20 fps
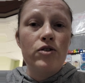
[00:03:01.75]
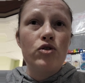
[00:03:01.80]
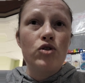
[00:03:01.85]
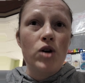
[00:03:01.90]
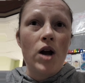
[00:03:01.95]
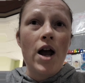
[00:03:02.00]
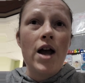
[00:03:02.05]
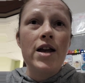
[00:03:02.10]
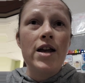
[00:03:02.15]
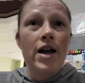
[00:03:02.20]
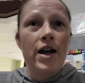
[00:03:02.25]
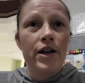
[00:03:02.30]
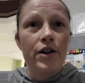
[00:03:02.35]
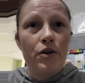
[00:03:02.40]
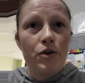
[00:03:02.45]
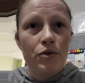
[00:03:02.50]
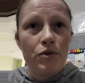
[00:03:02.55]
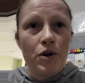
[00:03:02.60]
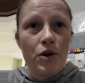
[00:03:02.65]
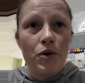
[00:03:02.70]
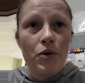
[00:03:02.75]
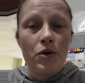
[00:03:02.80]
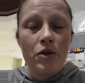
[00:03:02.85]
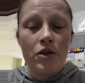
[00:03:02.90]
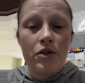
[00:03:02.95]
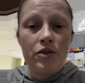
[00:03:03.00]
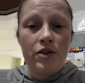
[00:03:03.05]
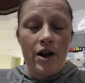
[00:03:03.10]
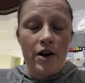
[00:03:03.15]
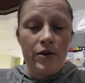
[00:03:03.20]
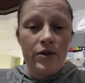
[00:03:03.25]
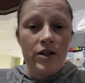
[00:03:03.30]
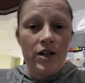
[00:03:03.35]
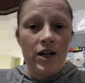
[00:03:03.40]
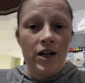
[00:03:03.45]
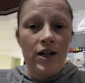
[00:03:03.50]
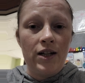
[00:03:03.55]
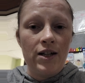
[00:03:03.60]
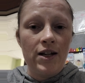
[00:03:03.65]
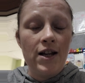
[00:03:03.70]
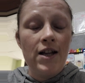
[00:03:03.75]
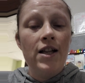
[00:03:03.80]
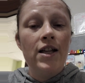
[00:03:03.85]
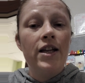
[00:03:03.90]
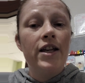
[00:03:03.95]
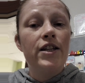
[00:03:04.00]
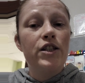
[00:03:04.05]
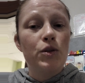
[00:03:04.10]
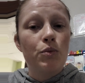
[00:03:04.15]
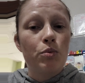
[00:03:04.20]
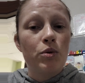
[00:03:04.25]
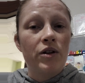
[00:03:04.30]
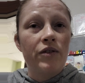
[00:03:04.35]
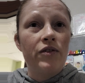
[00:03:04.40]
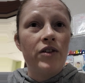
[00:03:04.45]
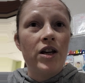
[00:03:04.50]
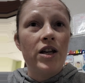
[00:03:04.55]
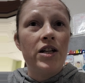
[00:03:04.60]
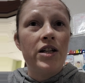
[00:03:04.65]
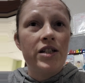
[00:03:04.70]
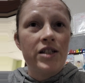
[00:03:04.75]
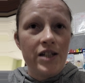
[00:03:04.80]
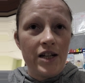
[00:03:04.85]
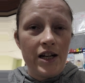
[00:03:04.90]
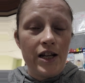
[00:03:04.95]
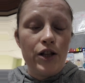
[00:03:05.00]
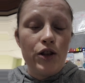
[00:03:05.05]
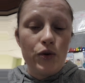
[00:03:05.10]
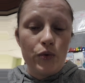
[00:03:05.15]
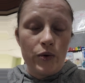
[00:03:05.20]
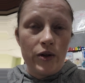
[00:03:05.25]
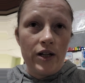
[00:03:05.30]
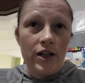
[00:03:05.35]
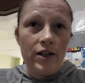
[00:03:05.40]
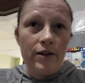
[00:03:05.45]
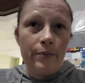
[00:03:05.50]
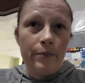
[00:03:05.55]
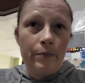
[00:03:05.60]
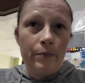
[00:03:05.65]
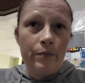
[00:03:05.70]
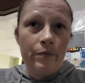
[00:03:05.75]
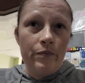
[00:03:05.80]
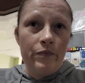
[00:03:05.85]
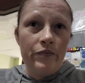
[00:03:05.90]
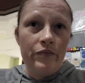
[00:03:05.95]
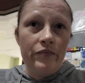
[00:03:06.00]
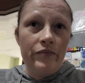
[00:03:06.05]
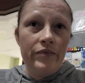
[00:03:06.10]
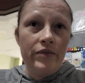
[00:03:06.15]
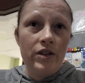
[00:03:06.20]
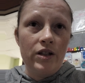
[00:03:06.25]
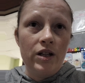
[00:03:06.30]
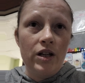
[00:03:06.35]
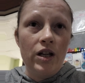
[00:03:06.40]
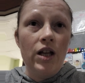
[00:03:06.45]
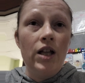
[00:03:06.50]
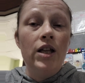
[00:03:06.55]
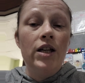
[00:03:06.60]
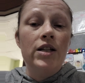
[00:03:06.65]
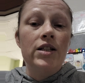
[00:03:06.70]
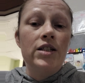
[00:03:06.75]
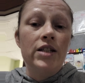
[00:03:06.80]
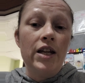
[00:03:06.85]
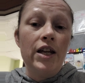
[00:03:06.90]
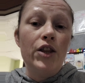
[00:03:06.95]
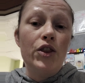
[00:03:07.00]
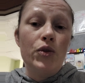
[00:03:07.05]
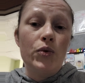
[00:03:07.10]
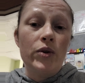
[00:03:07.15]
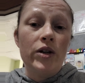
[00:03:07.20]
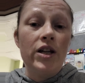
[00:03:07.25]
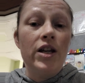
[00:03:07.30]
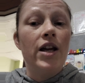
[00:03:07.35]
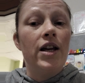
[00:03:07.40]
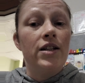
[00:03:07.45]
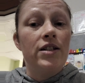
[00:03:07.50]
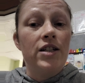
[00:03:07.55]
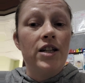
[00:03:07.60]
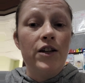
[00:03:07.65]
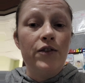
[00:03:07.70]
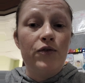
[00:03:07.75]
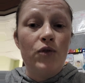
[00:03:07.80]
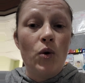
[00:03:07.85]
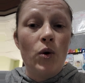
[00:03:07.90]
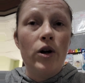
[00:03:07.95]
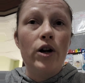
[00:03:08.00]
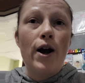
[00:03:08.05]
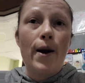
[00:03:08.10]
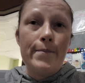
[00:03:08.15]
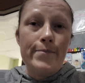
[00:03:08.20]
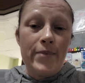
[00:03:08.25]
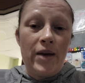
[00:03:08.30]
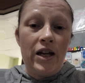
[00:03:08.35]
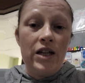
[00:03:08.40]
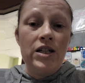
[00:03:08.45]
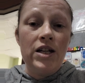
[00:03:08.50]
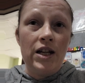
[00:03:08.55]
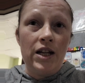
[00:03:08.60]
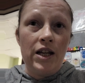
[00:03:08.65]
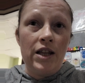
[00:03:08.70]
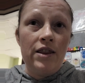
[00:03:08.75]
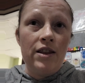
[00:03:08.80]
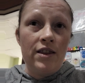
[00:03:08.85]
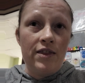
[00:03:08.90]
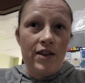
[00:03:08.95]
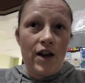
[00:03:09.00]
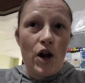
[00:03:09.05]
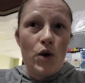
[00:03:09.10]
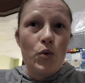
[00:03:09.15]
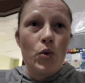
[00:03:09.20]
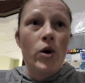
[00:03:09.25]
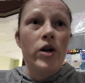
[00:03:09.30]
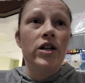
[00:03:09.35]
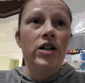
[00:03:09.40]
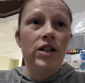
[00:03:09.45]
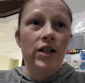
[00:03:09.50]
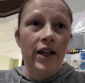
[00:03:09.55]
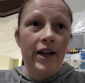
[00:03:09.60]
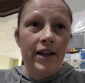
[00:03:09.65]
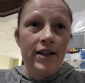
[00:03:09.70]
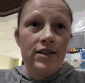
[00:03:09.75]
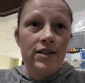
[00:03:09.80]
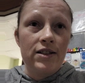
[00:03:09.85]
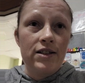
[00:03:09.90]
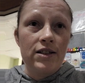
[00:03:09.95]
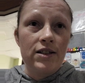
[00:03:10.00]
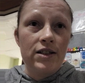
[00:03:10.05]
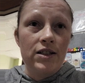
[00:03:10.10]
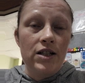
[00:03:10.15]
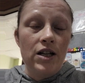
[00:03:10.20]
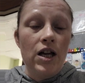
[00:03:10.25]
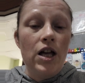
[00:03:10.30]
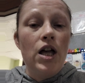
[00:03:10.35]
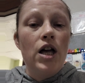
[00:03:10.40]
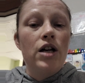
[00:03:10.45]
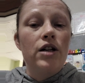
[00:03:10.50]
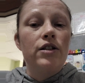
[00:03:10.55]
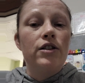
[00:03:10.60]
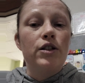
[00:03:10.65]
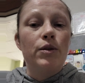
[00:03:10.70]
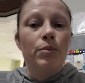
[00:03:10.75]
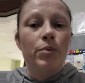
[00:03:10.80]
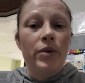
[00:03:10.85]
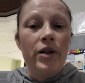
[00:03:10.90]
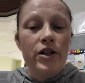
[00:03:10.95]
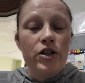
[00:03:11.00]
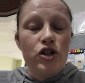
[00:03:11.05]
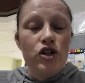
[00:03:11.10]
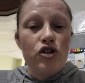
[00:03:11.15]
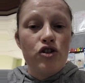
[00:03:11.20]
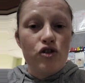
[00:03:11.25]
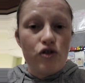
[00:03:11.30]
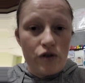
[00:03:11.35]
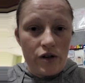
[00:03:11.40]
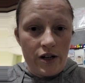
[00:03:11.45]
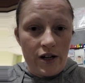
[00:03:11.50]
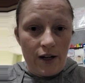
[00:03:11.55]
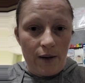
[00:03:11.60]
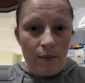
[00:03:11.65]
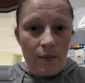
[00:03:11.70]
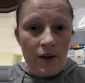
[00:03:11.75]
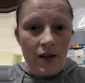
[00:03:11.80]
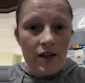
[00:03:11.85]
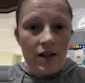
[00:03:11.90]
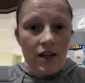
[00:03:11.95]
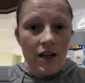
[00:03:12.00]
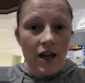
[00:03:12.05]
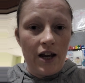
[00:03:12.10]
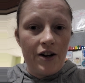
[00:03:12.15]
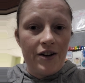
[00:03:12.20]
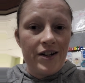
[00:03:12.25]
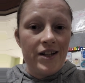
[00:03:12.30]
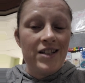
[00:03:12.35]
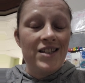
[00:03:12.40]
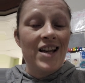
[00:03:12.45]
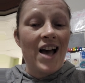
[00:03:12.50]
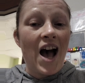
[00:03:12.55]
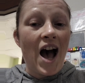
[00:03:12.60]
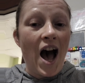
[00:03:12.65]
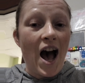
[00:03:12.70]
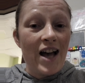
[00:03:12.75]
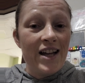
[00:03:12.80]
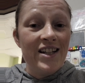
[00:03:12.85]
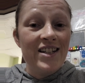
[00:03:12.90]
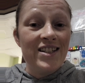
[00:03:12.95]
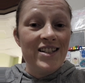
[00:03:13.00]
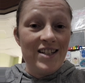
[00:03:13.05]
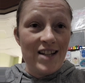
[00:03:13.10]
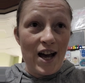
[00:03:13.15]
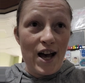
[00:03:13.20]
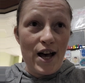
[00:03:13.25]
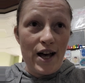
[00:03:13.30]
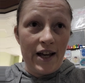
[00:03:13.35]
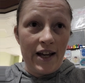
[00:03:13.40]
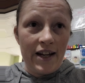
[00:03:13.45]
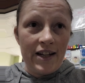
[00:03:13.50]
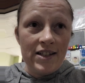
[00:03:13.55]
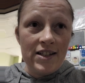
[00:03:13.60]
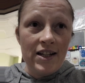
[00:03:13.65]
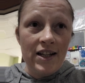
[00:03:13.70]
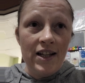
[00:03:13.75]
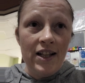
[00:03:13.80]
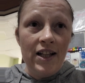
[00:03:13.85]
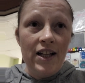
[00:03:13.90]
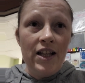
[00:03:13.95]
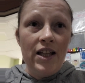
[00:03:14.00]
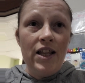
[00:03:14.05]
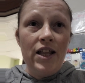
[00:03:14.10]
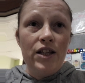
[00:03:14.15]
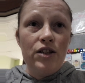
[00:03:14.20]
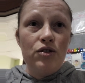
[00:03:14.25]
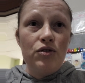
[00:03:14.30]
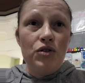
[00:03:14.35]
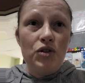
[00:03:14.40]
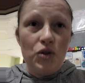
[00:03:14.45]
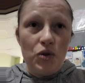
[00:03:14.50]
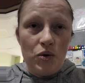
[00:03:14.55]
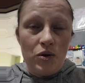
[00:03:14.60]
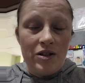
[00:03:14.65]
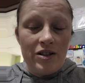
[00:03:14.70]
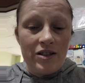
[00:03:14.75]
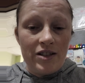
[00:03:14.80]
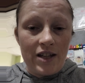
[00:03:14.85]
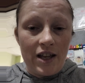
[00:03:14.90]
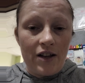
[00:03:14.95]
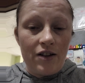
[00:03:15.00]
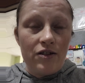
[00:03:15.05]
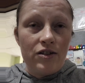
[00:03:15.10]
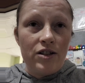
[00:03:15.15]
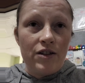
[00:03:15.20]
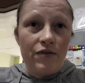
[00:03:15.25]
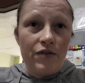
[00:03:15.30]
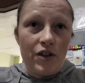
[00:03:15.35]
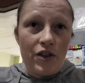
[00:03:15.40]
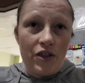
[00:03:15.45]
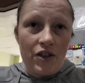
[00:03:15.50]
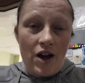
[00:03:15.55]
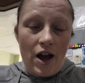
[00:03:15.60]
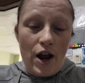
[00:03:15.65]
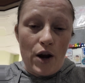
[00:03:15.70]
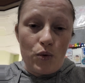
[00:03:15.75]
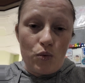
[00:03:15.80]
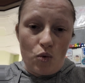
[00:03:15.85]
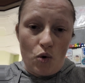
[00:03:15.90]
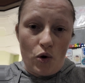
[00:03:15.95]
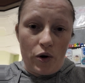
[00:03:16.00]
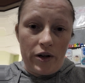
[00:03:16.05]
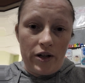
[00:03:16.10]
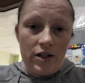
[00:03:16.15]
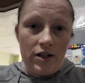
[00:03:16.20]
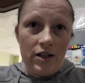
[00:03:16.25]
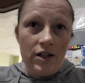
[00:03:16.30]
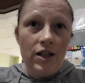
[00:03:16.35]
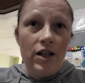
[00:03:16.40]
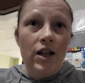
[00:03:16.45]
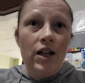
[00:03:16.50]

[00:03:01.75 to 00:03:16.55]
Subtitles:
Triiodothyronine is abbreviated T3. T3 and T4 are made in the thyroid gland. The bloodstream carries iodide to the cells of the thyroid.